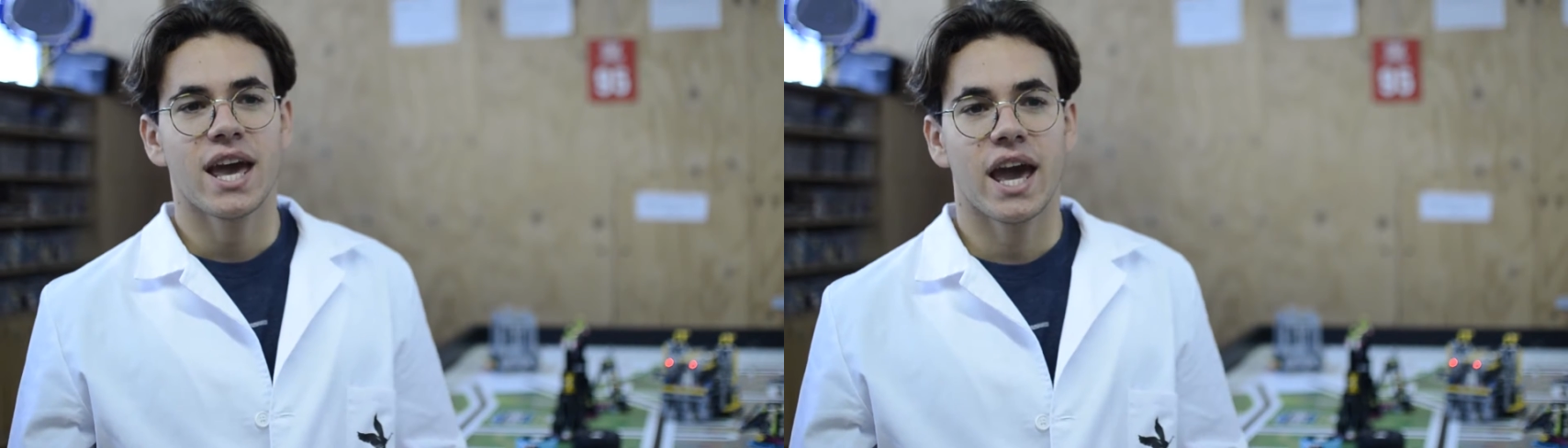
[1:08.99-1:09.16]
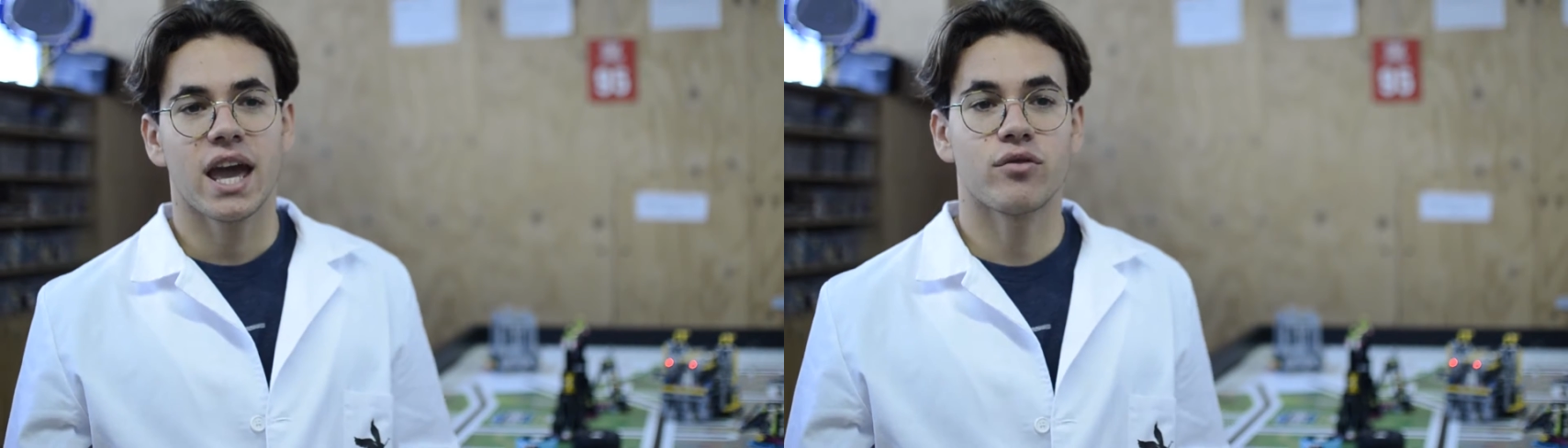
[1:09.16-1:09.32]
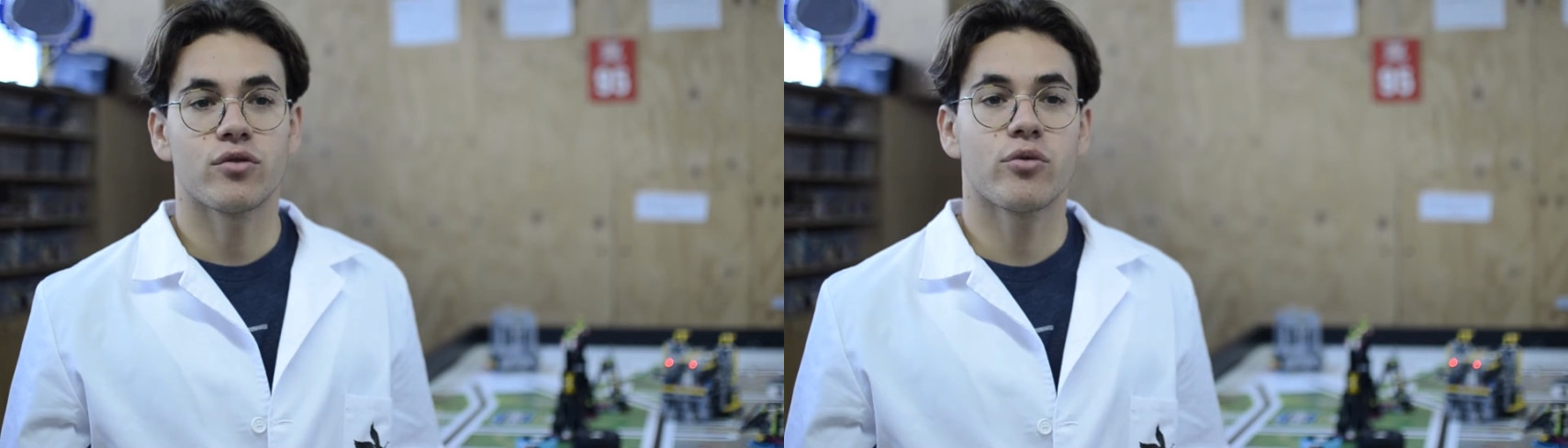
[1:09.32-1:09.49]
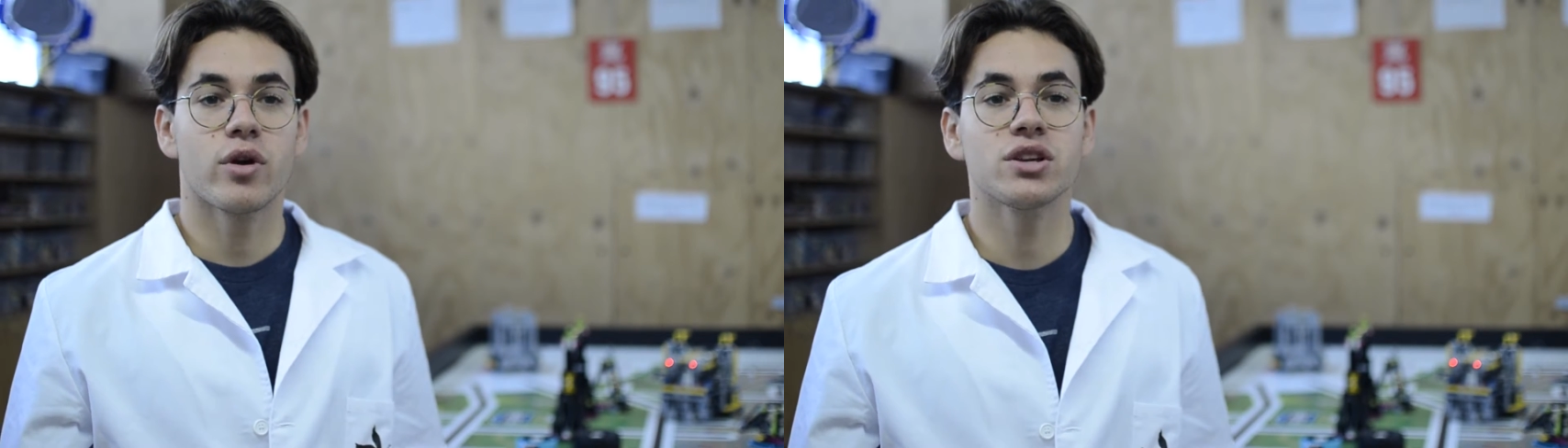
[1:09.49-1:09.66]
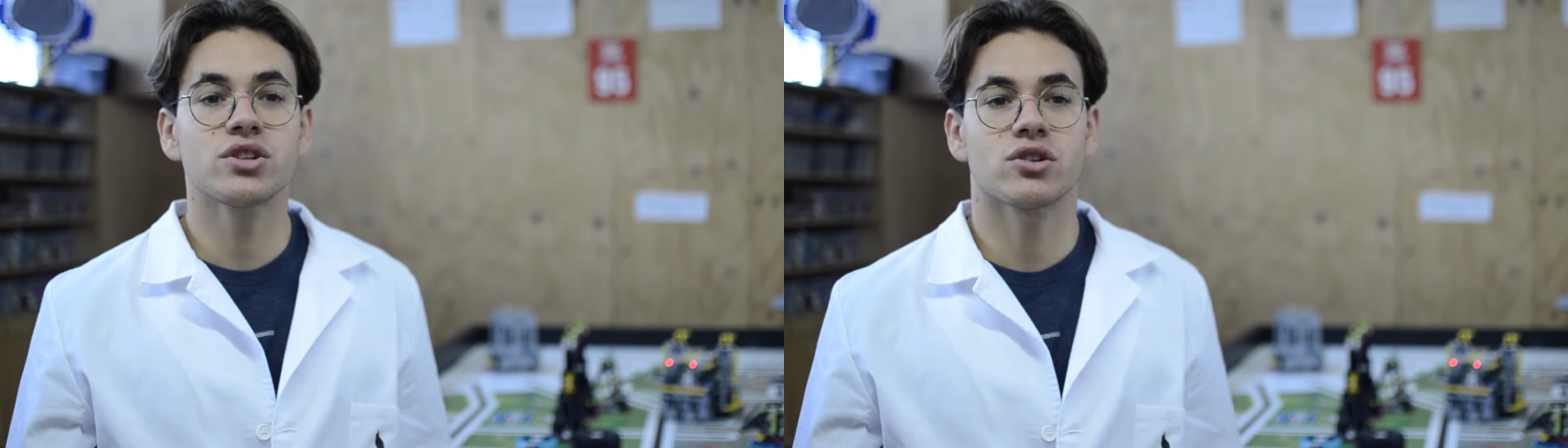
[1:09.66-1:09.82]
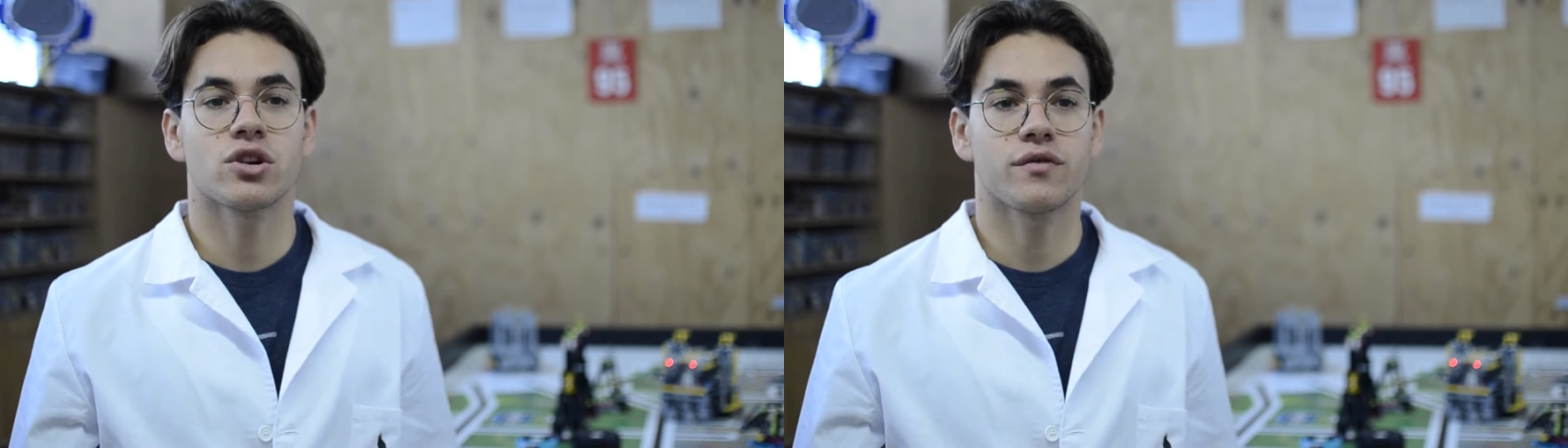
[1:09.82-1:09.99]
A
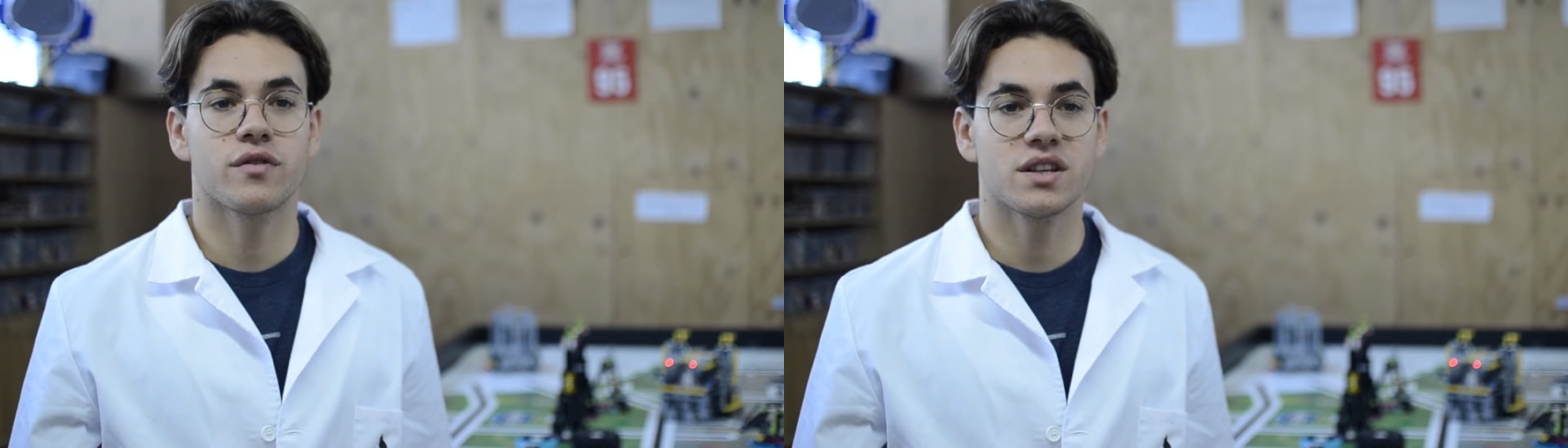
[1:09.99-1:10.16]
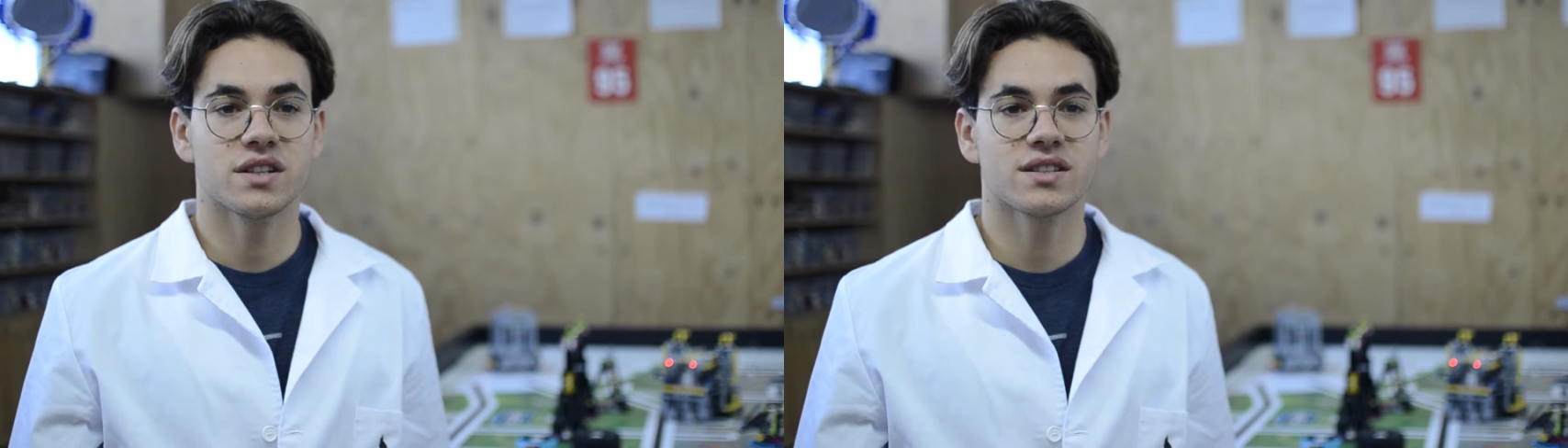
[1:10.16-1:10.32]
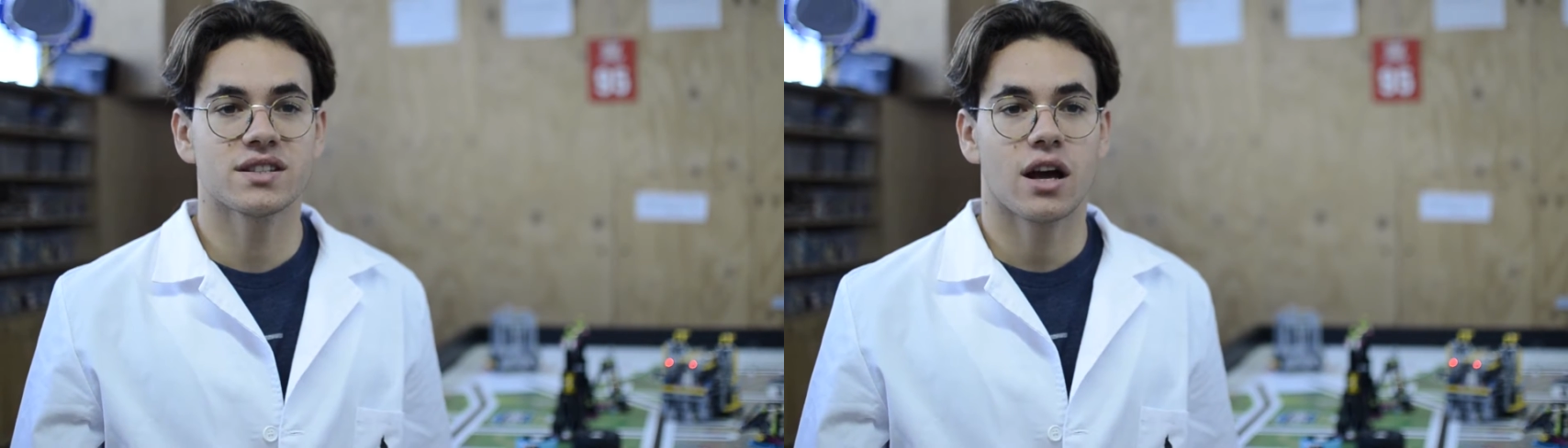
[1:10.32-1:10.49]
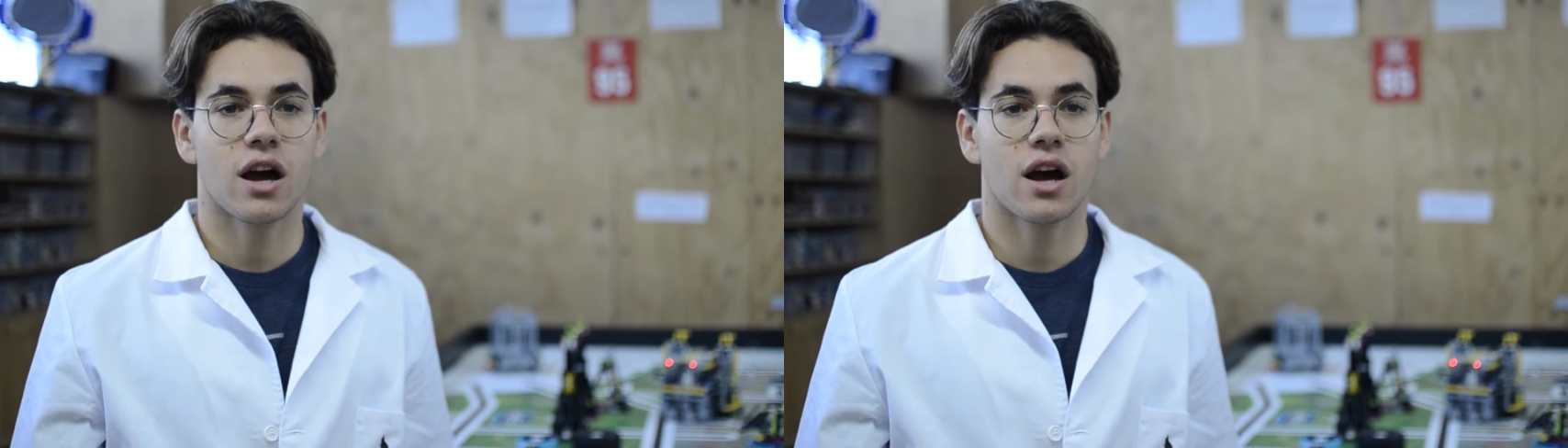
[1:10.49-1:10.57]
variation of these